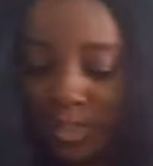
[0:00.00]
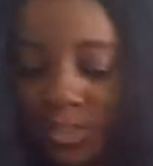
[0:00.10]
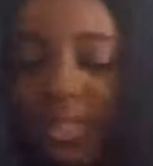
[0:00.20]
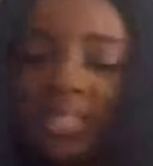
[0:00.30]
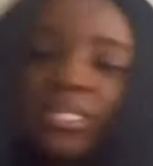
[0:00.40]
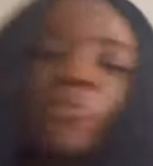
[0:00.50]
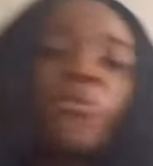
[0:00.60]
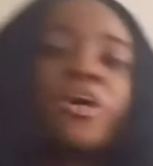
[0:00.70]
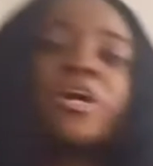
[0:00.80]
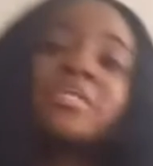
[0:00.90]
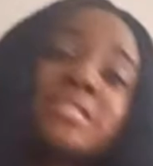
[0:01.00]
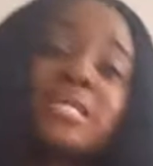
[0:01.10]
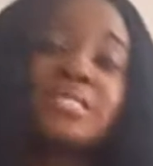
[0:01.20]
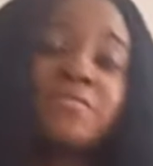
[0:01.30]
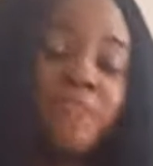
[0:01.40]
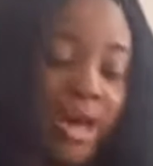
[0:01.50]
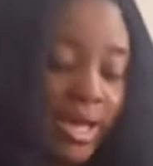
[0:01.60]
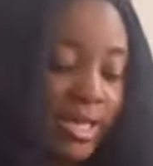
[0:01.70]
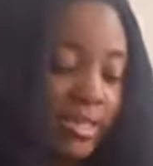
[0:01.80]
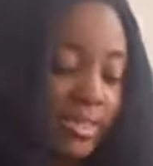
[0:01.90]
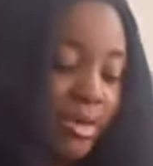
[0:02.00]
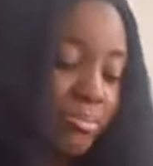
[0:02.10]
So let's say we are identifying